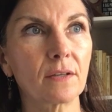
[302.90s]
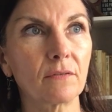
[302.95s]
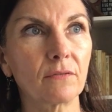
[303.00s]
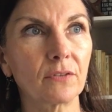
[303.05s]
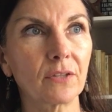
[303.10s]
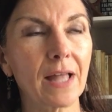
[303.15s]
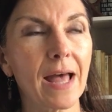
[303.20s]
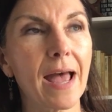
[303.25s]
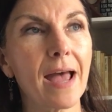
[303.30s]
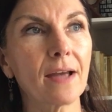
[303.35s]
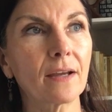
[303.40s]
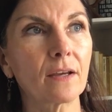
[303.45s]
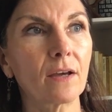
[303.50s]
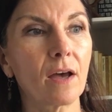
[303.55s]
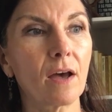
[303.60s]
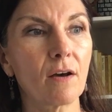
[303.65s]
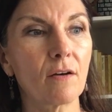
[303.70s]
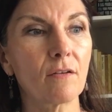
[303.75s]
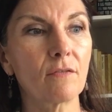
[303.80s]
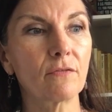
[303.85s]
of lack
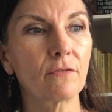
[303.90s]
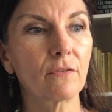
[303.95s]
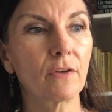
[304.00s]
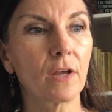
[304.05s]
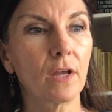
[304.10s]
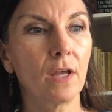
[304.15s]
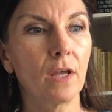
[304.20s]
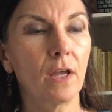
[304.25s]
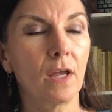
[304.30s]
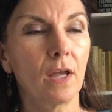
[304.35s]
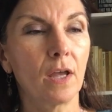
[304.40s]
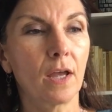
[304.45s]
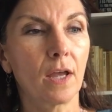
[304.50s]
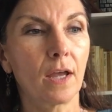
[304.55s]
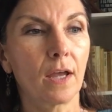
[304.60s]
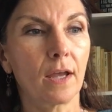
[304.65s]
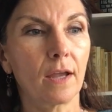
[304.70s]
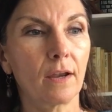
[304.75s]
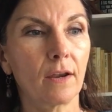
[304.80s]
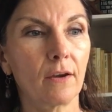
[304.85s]
of
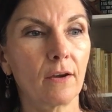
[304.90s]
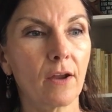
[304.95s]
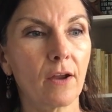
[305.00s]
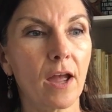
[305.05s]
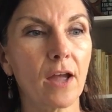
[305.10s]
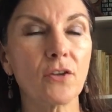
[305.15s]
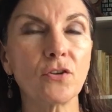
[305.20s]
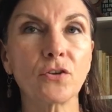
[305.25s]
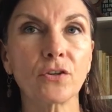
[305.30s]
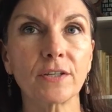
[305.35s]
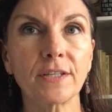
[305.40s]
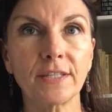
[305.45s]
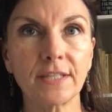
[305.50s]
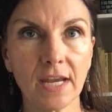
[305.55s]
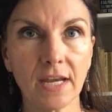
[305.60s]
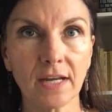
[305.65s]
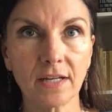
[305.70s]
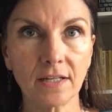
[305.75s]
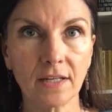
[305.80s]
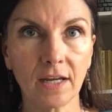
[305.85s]

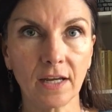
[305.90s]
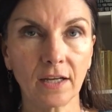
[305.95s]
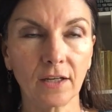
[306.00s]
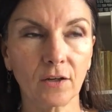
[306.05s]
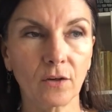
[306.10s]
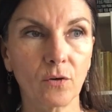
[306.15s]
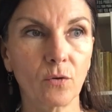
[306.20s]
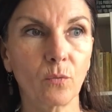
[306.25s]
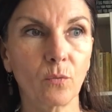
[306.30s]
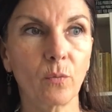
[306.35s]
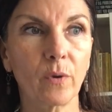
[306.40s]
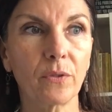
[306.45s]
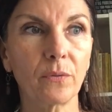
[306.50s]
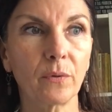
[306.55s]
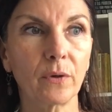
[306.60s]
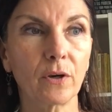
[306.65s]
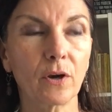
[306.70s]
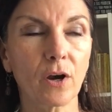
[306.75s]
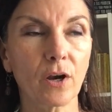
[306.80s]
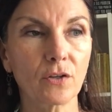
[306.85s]
understanding with
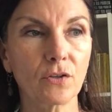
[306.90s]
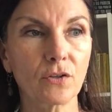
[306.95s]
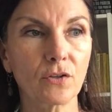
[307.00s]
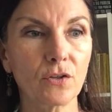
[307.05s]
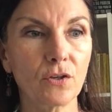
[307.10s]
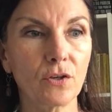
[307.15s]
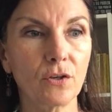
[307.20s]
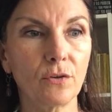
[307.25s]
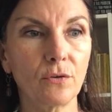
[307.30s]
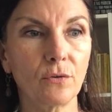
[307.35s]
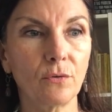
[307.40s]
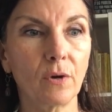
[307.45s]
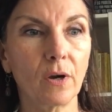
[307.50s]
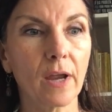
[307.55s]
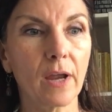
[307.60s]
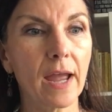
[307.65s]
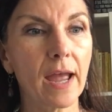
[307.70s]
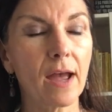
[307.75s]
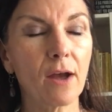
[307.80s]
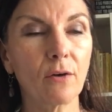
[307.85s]
regards to
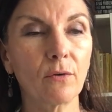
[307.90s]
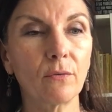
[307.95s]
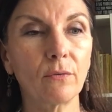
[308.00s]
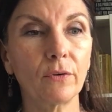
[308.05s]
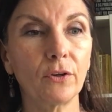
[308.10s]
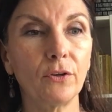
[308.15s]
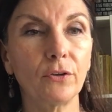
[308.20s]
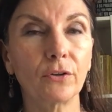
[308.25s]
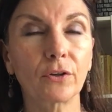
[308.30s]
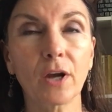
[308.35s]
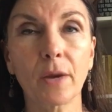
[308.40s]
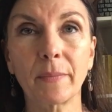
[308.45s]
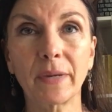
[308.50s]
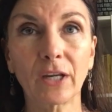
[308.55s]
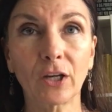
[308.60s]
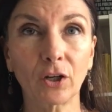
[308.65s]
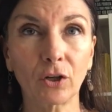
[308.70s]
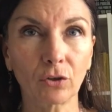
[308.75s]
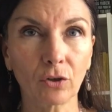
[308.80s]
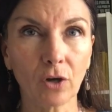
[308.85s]
how you're
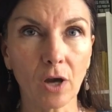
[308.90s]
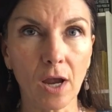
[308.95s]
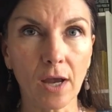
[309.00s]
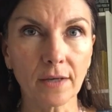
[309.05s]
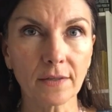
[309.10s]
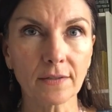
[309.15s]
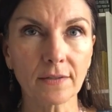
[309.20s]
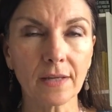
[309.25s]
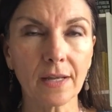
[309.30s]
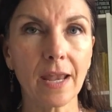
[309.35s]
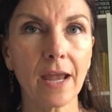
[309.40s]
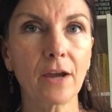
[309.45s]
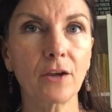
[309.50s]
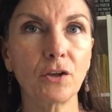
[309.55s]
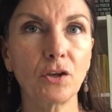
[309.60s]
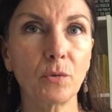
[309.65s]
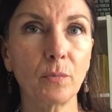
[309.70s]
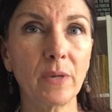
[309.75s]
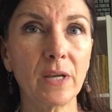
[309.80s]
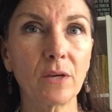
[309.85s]
coming across and how
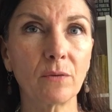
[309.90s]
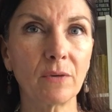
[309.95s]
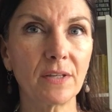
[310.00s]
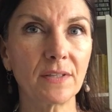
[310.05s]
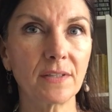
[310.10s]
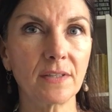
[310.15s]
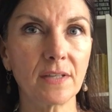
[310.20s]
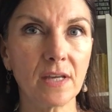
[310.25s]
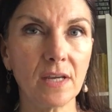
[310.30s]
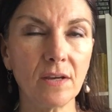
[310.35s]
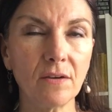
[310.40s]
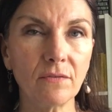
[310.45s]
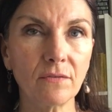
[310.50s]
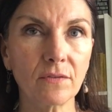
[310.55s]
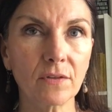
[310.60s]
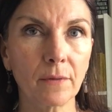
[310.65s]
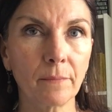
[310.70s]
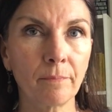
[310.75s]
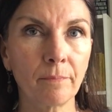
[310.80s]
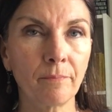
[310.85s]
you're being
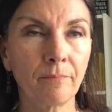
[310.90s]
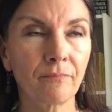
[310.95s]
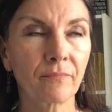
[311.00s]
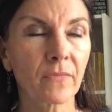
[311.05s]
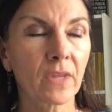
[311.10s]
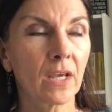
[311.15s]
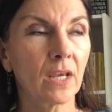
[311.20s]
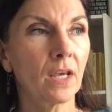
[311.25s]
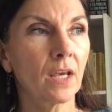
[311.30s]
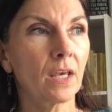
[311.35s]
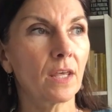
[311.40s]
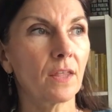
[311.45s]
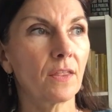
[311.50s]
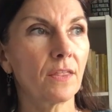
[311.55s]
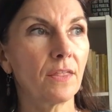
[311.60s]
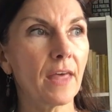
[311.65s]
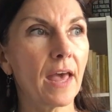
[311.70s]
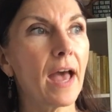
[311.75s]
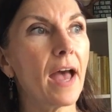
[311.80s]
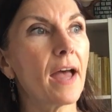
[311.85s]
received,
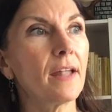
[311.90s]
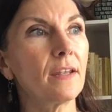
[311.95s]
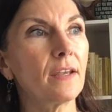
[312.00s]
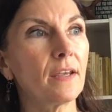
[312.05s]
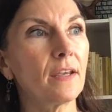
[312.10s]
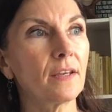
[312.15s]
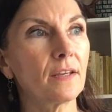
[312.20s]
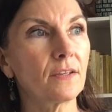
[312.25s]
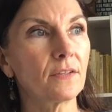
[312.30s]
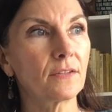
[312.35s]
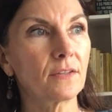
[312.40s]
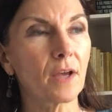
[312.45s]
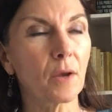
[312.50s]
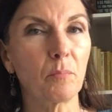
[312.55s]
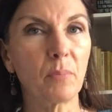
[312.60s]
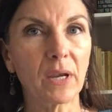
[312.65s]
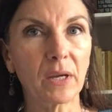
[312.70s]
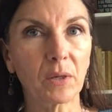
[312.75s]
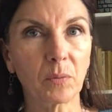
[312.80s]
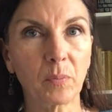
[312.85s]
that is a
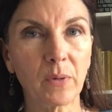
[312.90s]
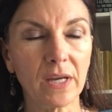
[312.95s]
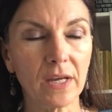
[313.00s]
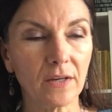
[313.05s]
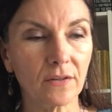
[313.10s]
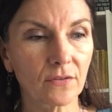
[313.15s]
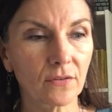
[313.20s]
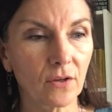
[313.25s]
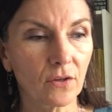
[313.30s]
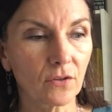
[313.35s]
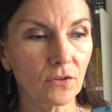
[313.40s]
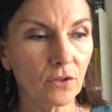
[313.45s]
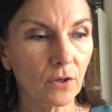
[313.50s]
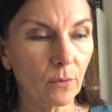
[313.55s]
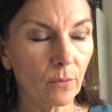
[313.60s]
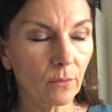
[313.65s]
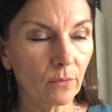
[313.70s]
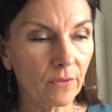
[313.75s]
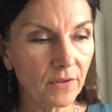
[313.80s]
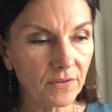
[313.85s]
big piece.
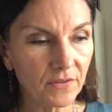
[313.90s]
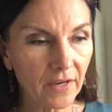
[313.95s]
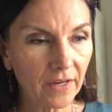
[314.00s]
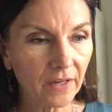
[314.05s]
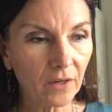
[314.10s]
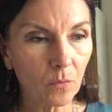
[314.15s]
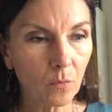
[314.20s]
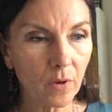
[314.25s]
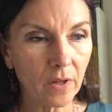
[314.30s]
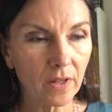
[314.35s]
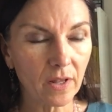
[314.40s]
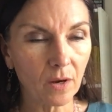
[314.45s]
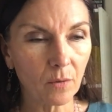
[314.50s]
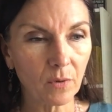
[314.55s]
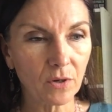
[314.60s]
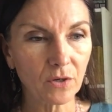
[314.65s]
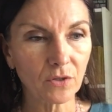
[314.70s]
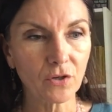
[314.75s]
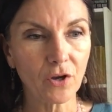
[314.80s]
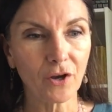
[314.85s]
So the second one that I
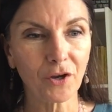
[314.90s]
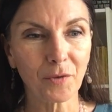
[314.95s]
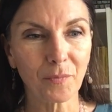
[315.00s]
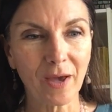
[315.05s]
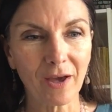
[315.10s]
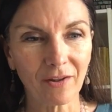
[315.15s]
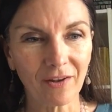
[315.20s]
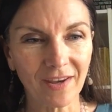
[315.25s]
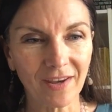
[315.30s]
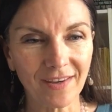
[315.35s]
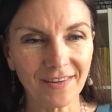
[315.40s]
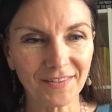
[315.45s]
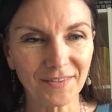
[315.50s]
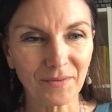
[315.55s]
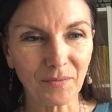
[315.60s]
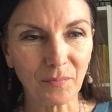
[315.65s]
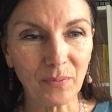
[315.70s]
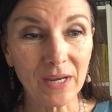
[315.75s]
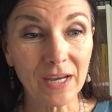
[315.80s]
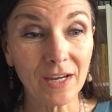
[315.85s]
want to talk about is
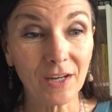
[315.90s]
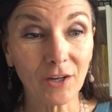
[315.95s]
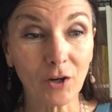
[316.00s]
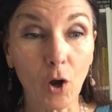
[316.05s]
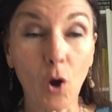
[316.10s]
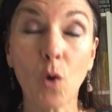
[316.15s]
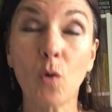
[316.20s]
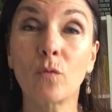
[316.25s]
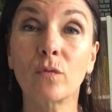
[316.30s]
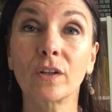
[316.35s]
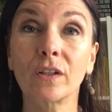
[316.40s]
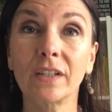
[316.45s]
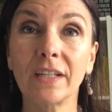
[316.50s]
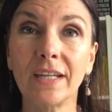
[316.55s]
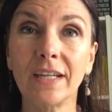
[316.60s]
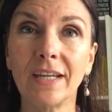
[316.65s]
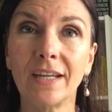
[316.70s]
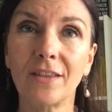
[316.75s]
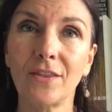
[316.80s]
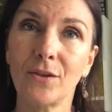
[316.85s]
being
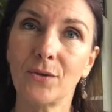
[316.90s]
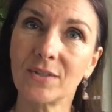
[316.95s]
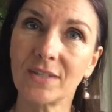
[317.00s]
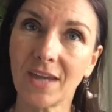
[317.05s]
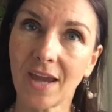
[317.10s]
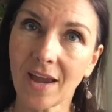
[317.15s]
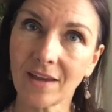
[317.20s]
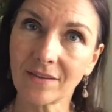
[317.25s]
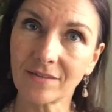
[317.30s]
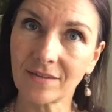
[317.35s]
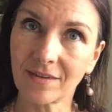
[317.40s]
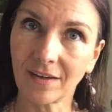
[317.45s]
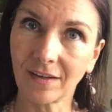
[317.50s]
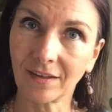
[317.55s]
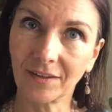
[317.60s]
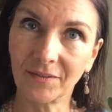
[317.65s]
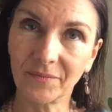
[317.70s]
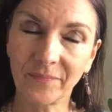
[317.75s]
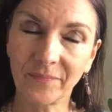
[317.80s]
overly enthusiastic.